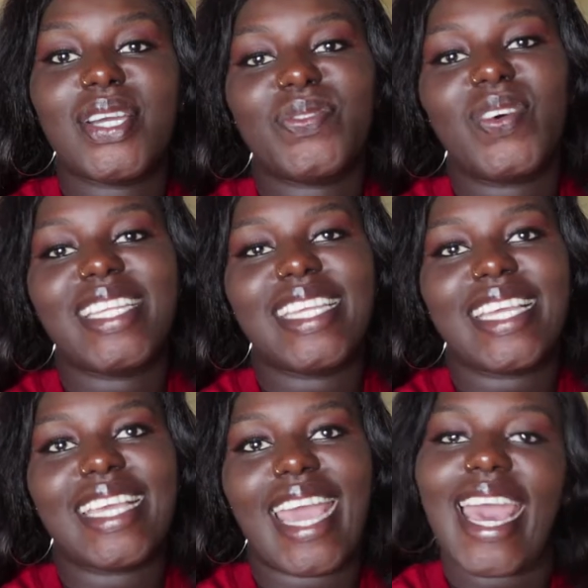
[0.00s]
good
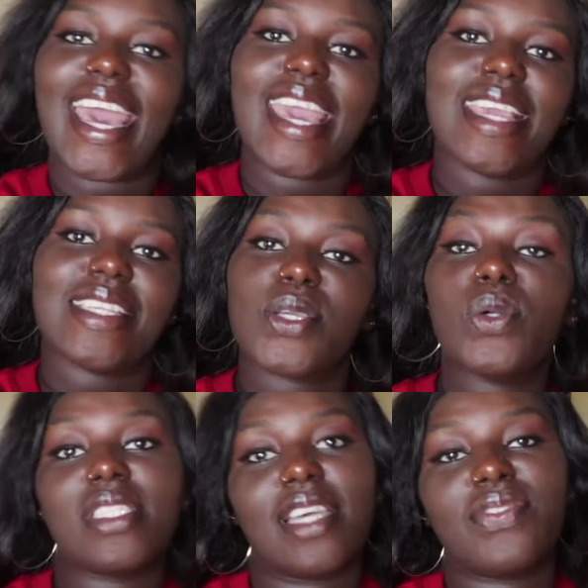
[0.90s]
morning guys
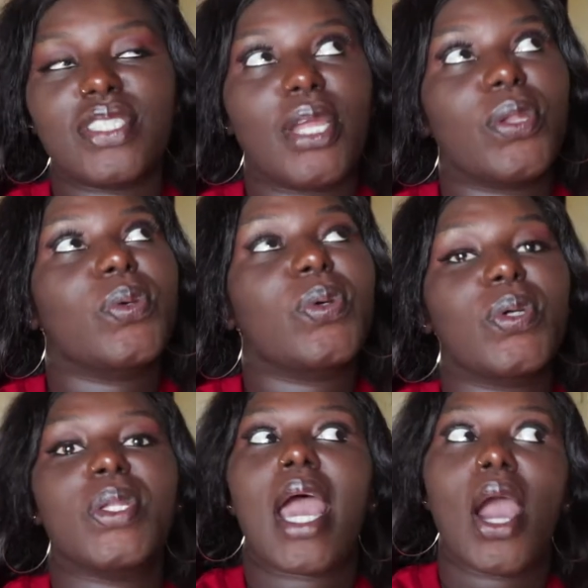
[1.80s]
good
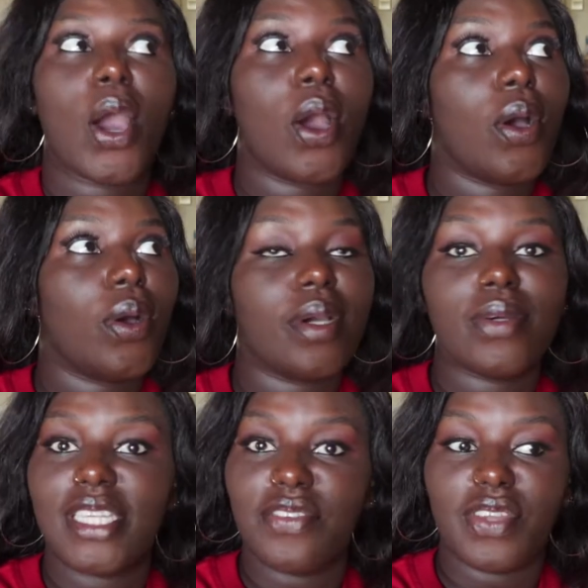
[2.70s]
afternoon or
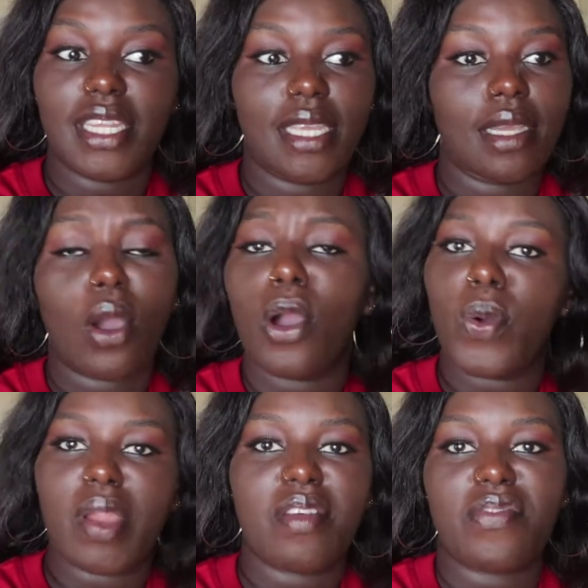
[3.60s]
good evening
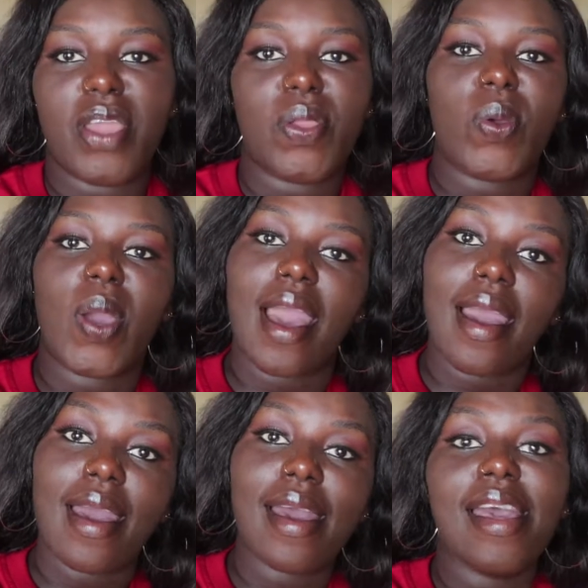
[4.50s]
or wherever you
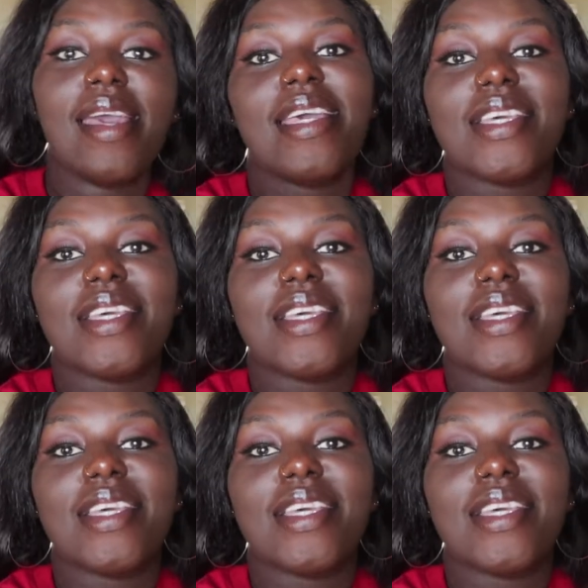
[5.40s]
are